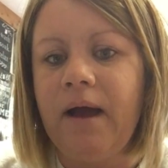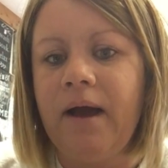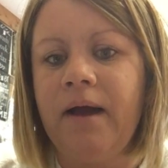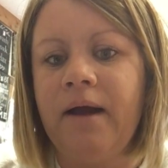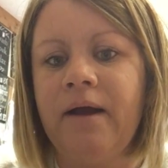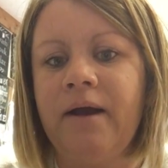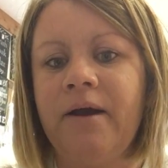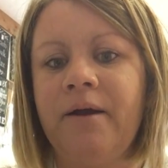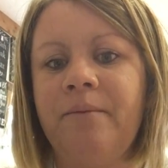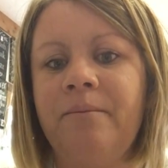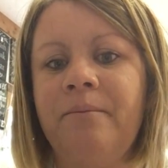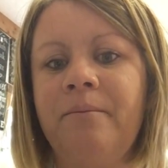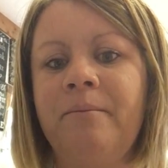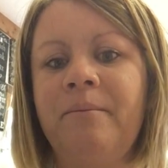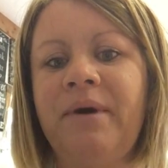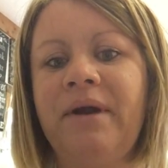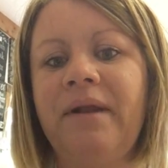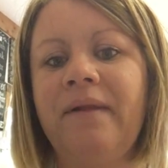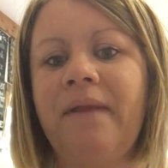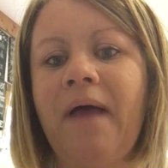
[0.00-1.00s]

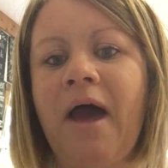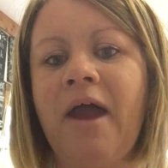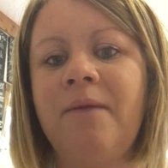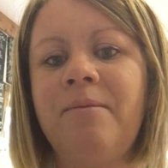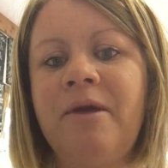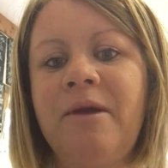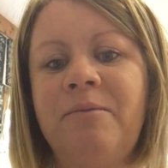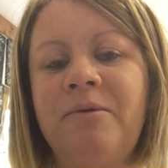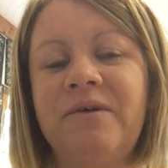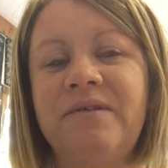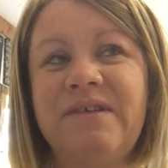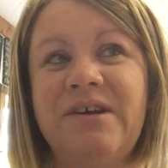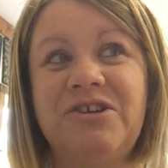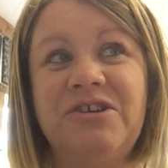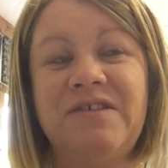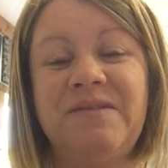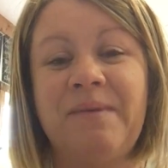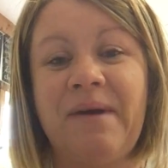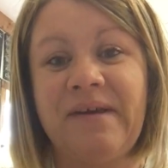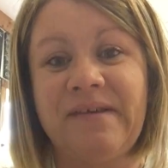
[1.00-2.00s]
But a lot of people, such
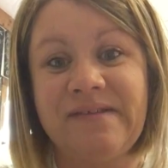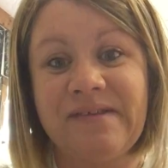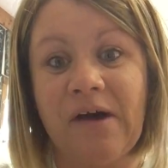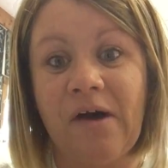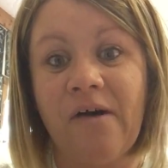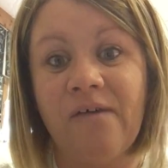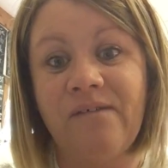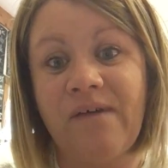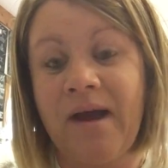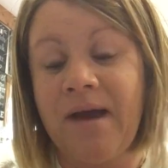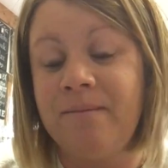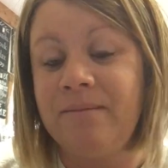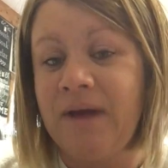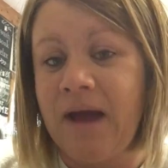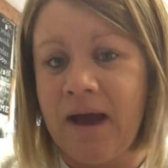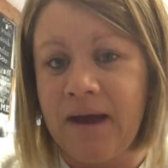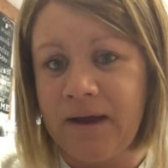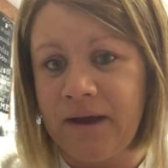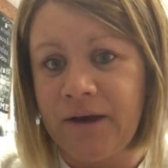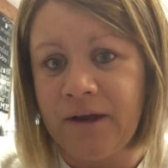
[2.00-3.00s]
as myself, I'm
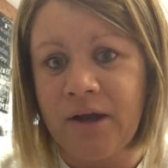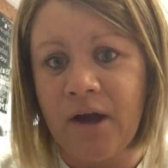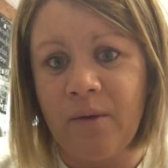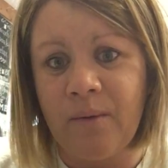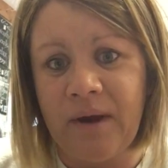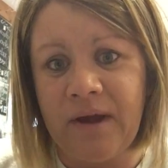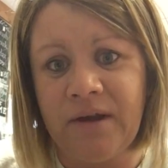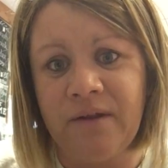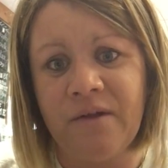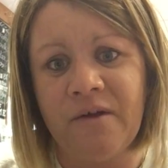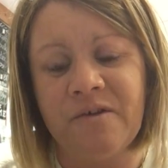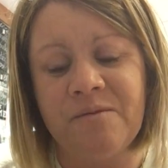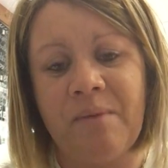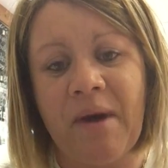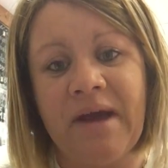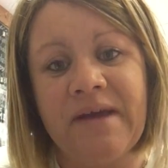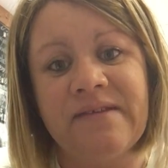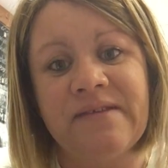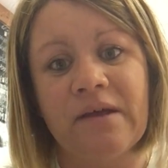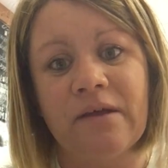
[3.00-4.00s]
not going to go into those
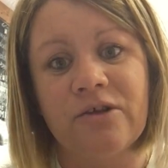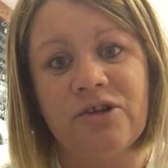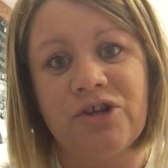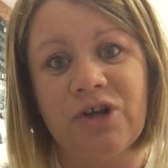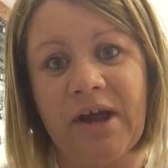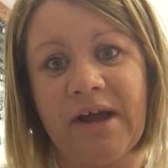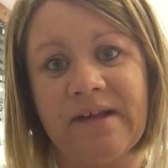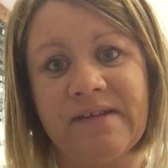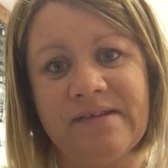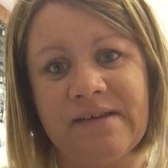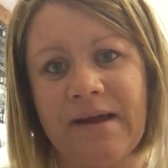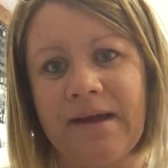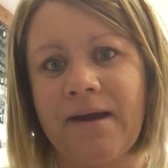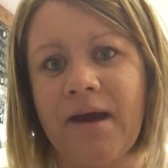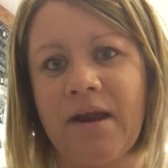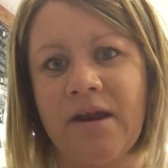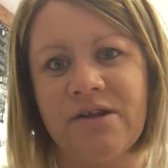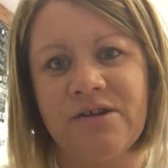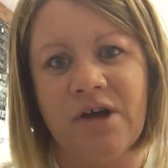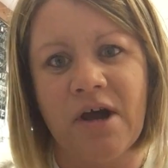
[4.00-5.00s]
buy-sell trades, and I
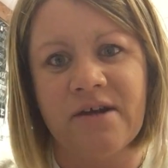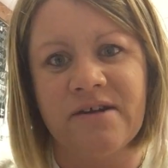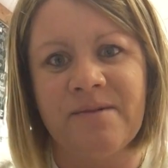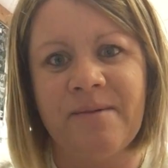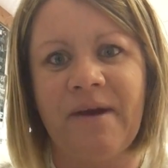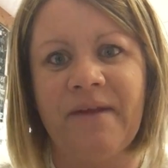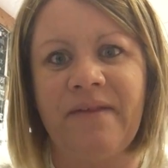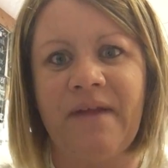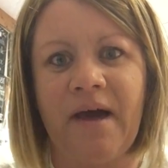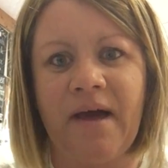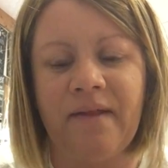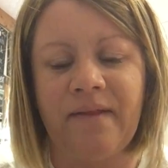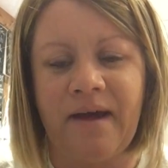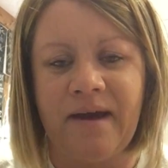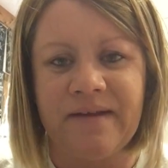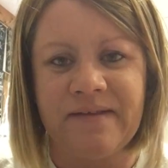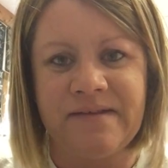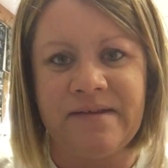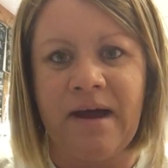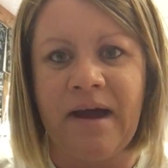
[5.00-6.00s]
kind of talked about that
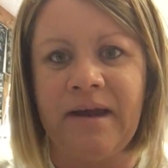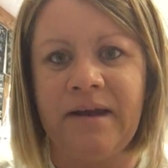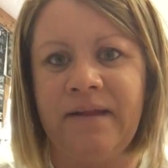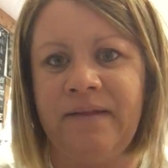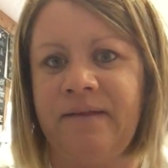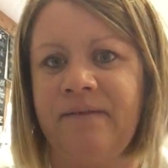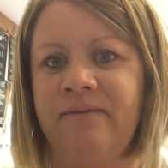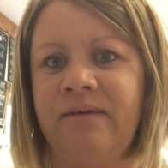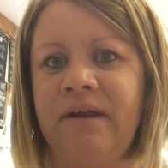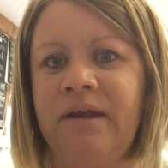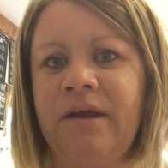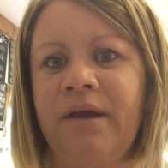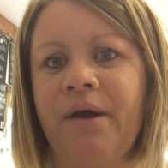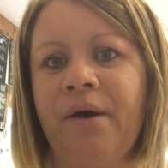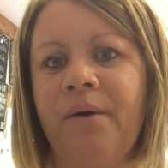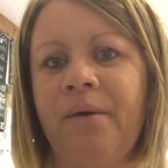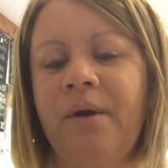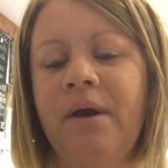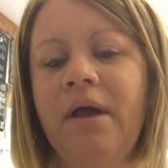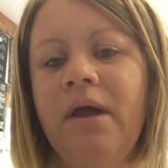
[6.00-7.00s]
last night in the
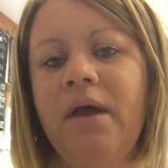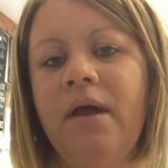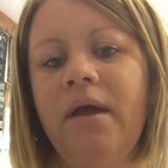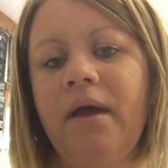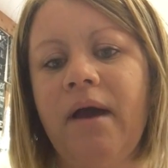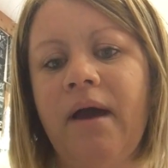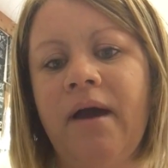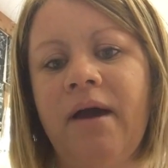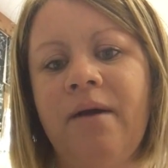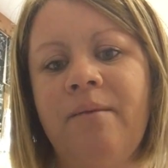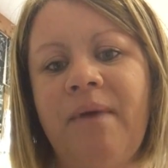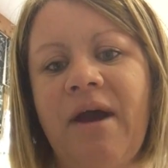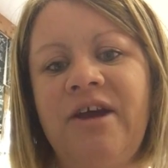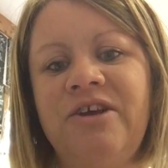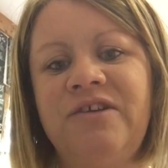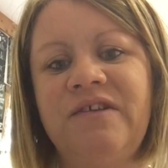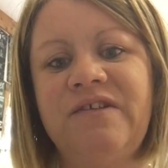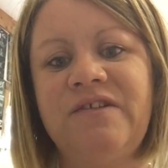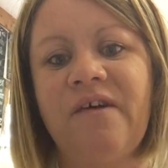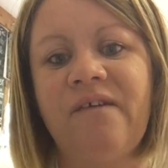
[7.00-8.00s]
video. I
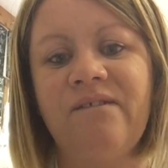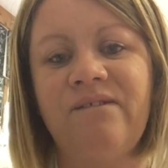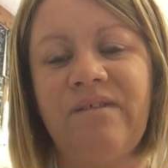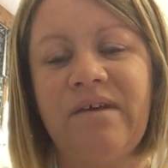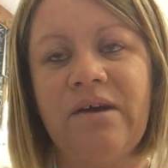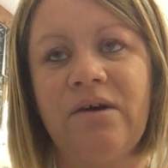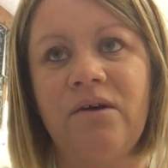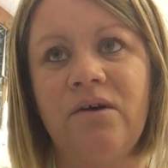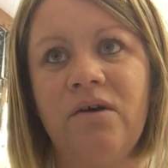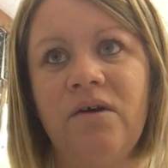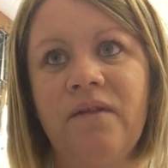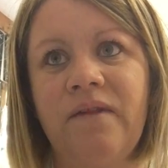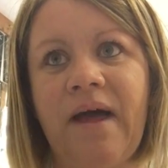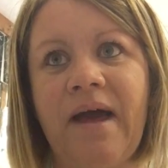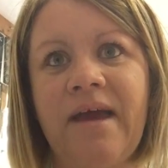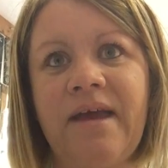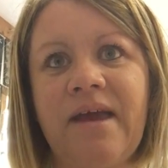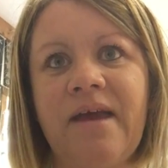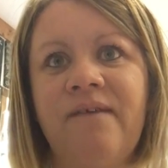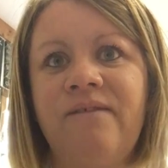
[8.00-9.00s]
just don't feel
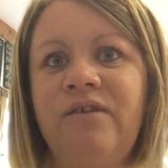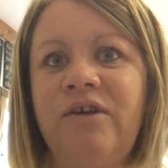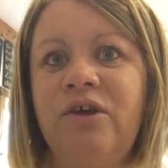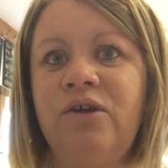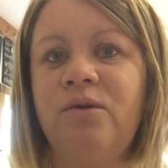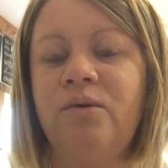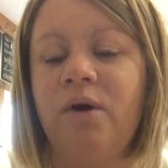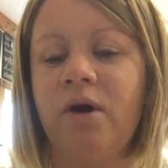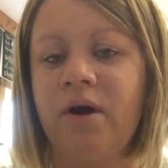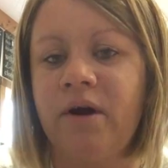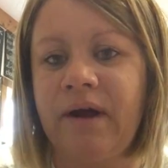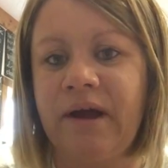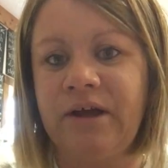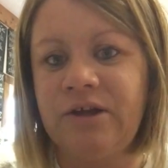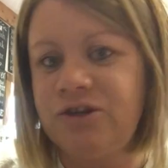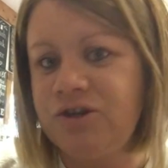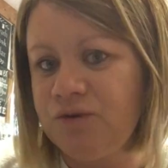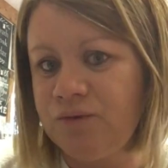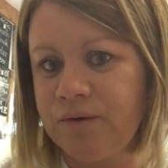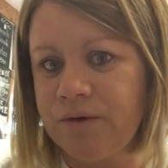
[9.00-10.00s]
like if you are a
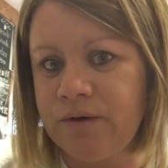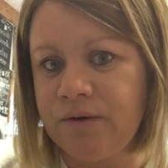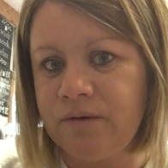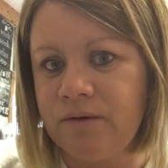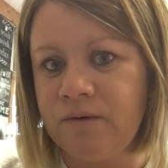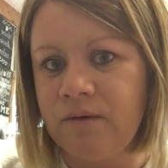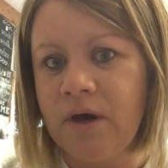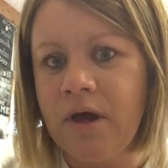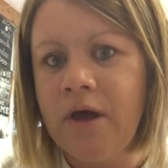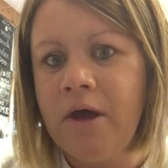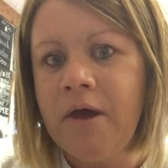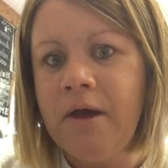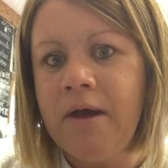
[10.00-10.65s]
true